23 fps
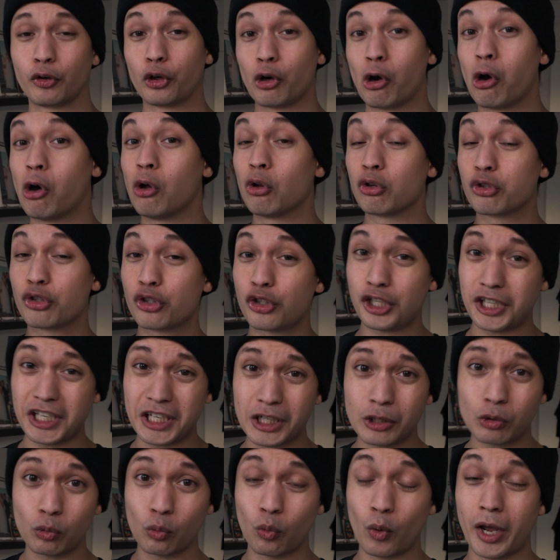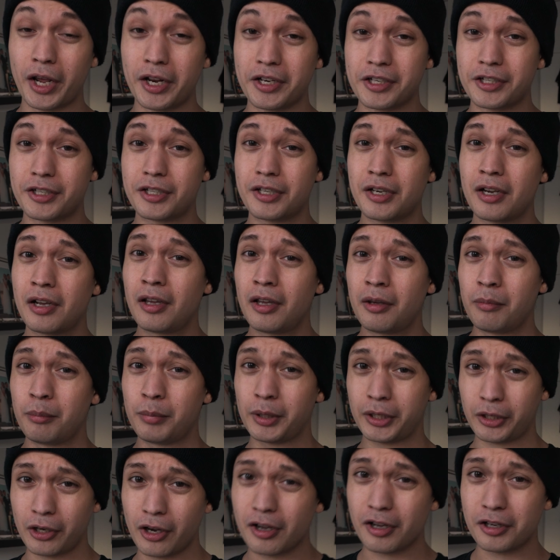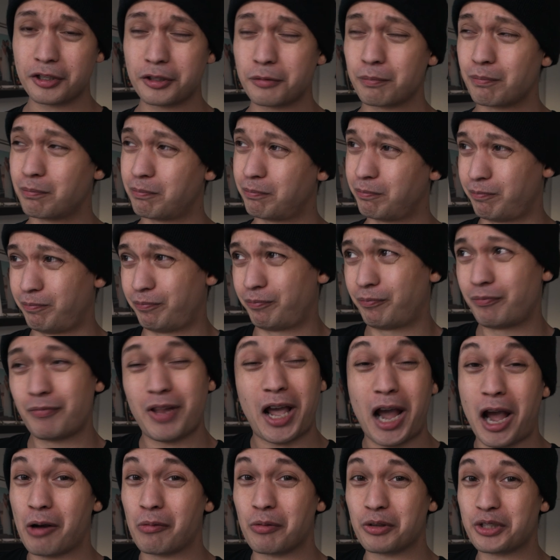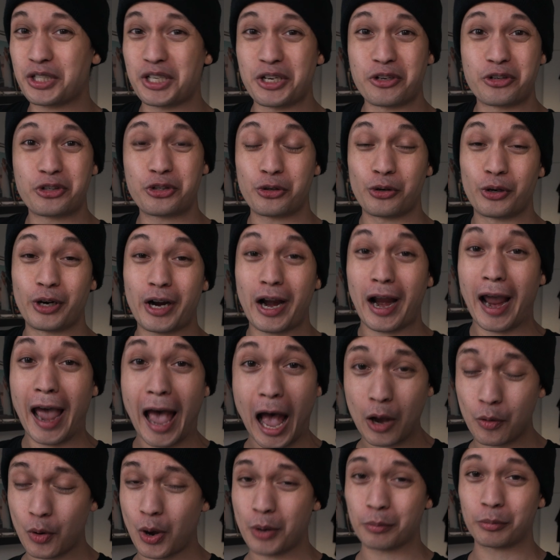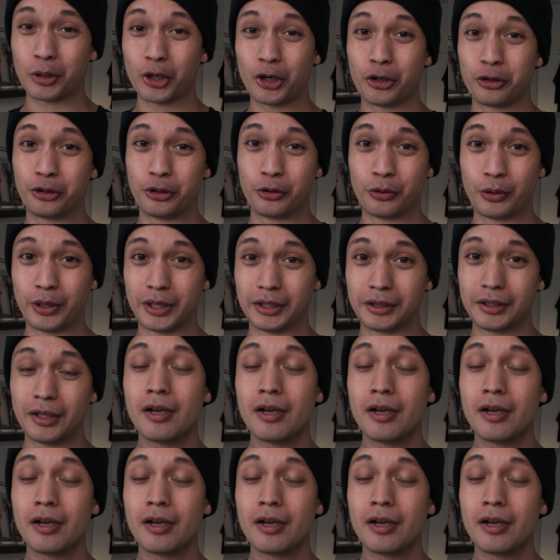for the whole sequence because I wasn't sure how I'm gonna do it.